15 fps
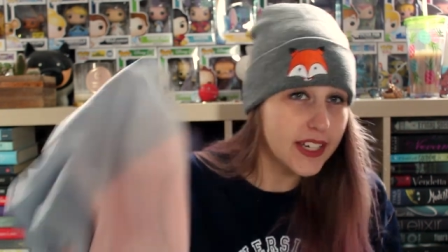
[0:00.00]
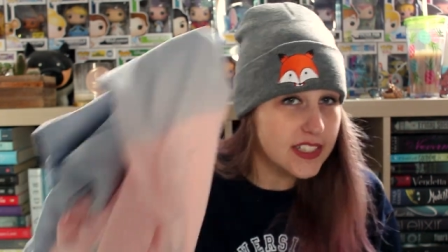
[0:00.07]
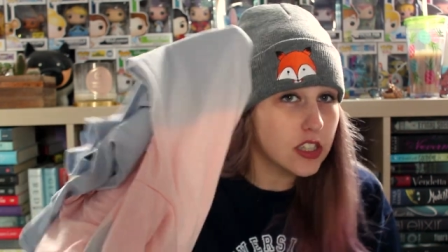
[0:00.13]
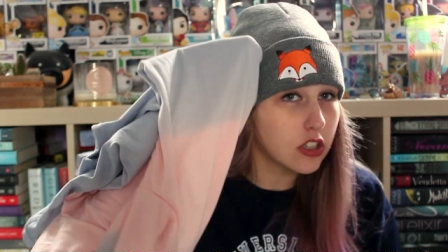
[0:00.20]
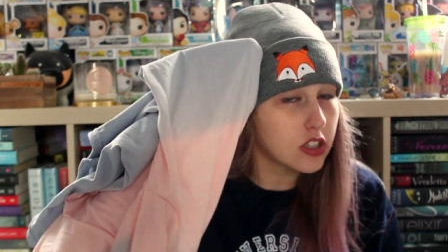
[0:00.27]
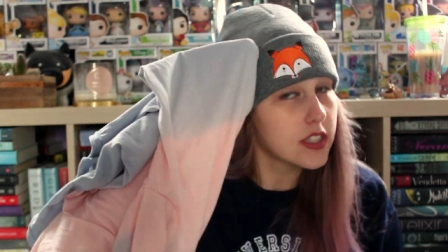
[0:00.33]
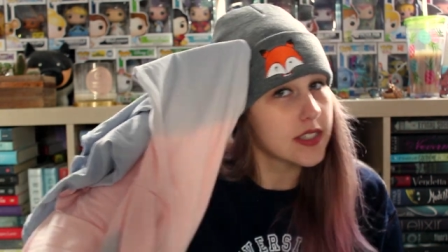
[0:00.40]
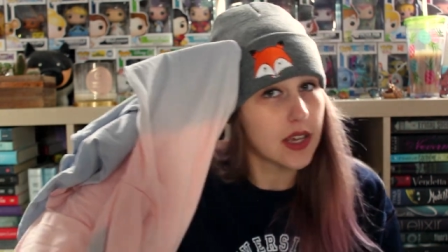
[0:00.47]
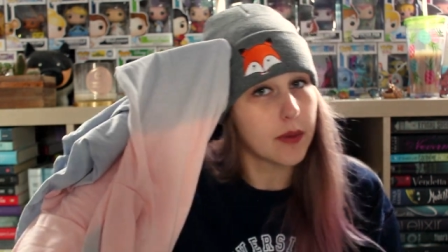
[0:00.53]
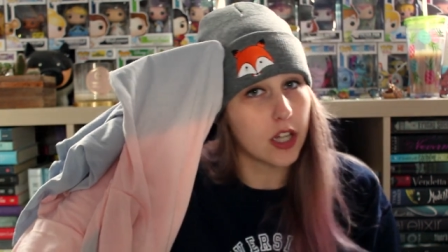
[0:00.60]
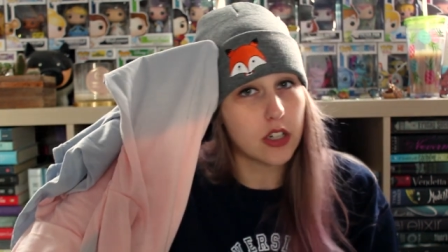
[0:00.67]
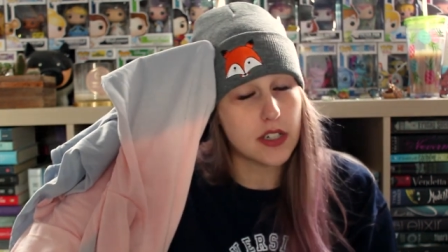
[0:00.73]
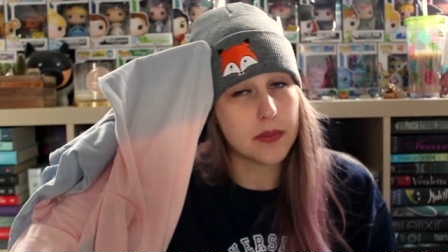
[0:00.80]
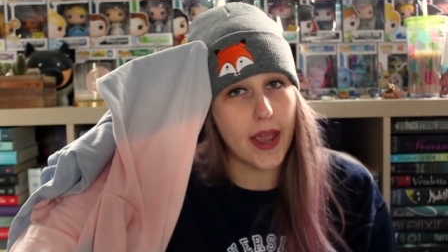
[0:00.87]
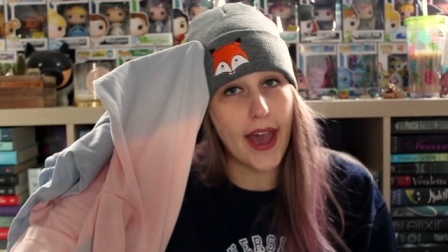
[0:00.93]
It's literally the same
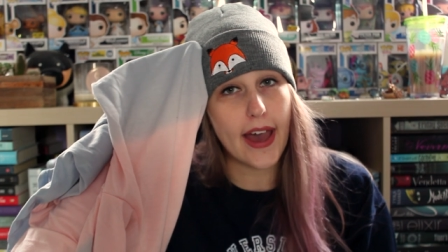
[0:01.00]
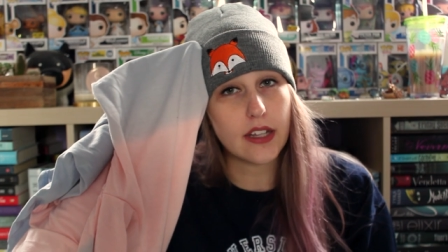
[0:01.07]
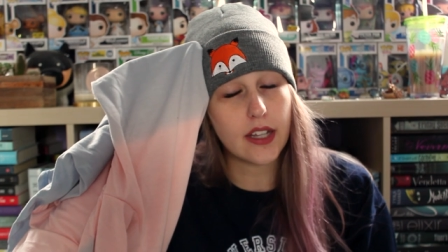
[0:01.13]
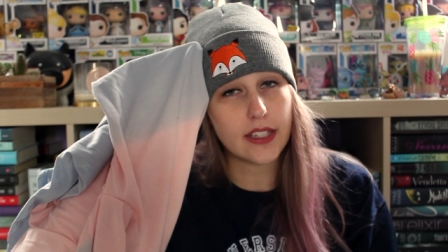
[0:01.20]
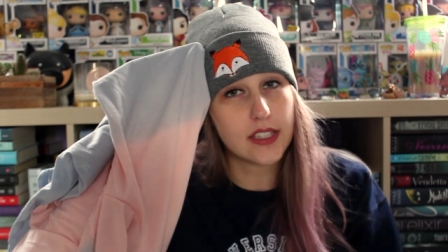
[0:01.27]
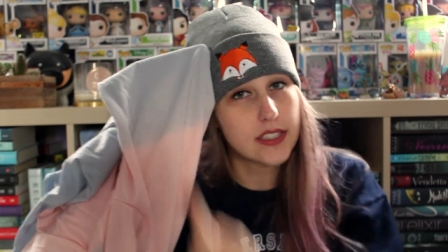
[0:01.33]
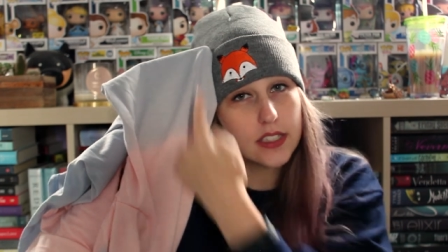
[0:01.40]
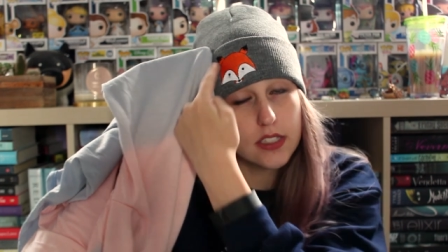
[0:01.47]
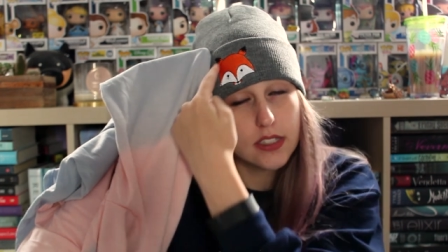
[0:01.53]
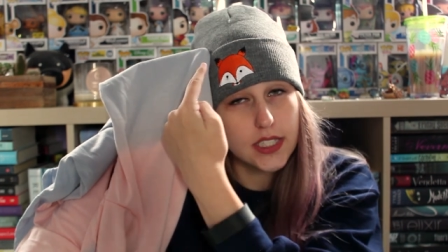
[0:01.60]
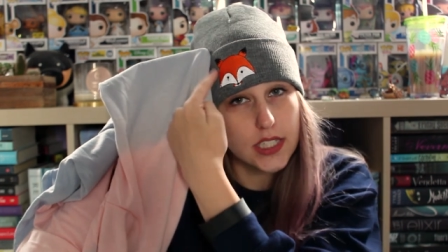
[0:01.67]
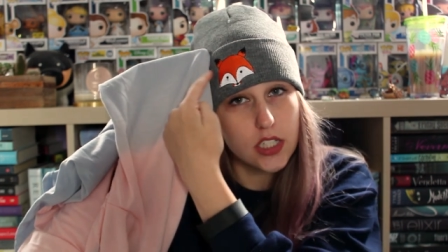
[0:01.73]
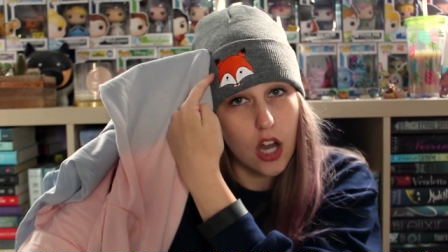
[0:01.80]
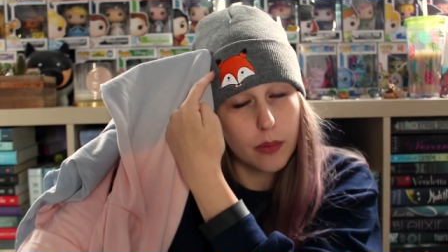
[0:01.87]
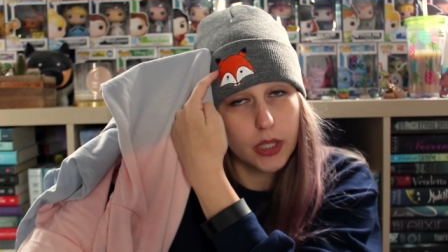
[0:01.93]
color as my hat. Like,
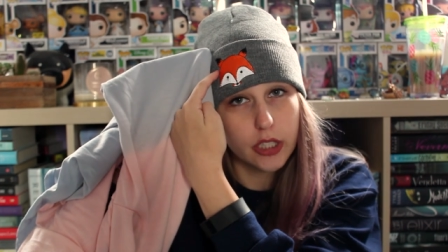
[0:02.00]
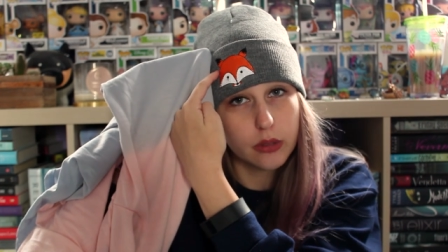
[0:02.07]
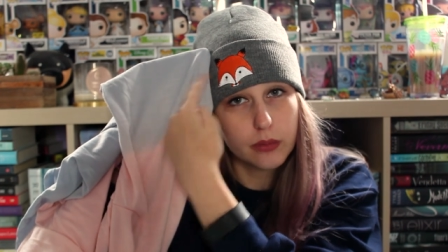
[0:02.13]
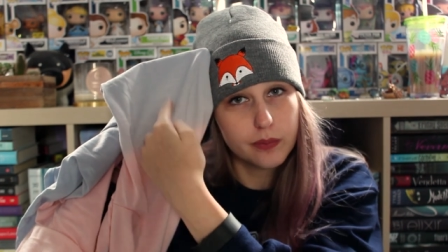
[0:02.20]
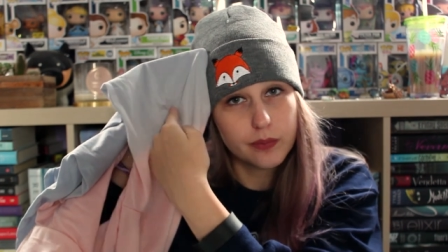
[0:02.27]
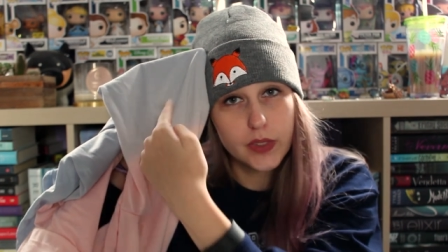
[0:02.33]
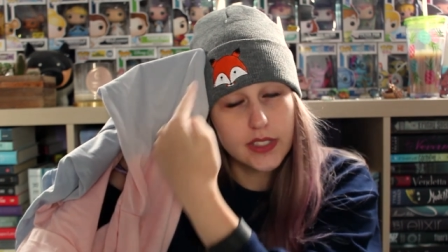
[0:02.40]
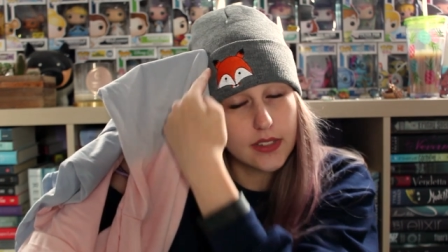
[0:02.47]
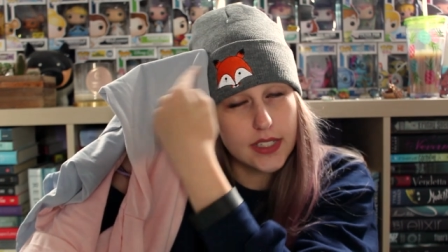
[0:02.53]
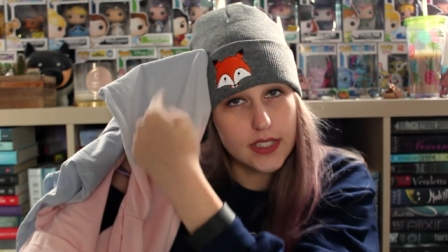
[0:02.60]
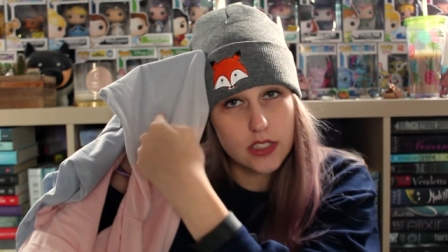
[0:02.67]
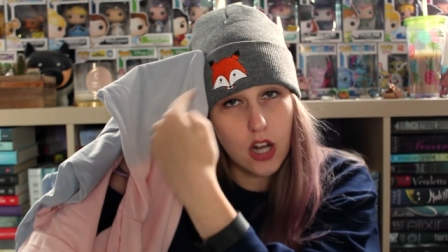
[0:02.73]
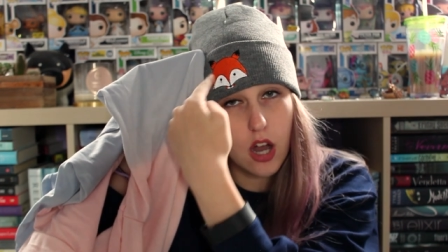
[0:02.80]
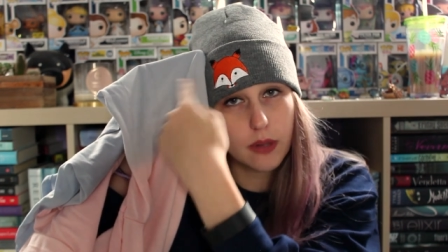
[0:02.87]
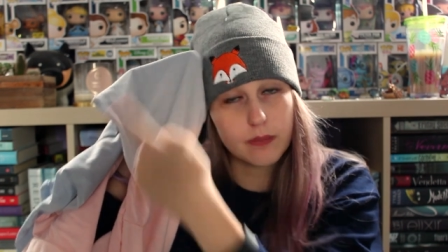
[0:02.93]
this is not blue. This
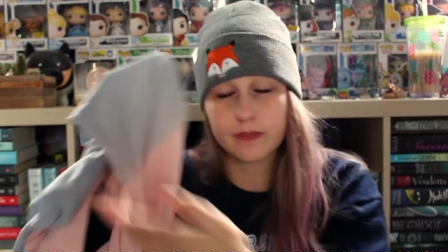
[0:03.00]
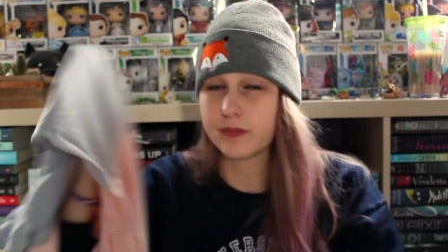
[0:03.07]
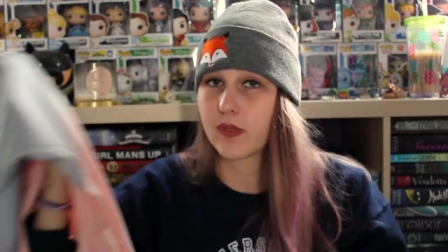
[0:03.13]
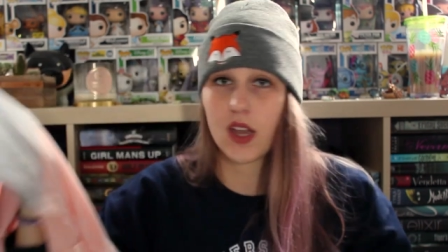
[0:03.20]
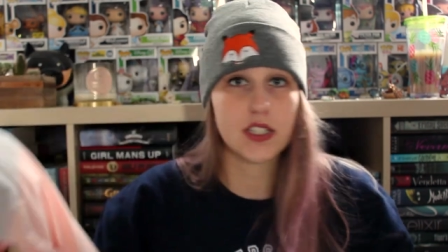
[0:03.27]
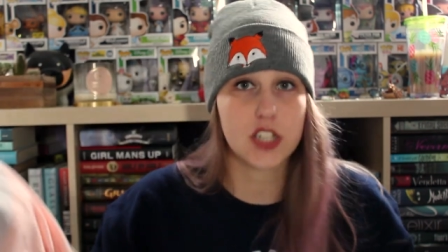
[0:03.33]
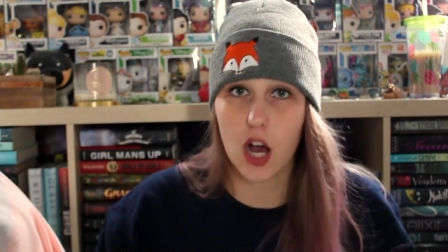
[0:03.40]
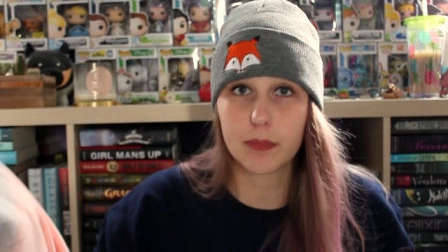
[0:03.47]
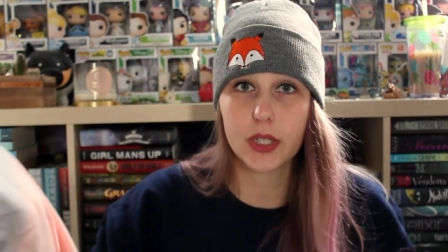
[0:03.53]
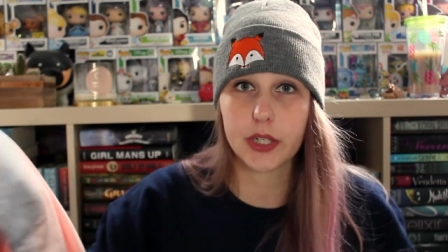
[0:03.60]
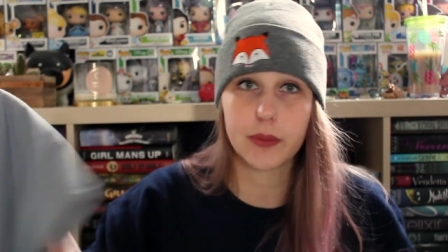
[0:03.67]
is not, it's not blue.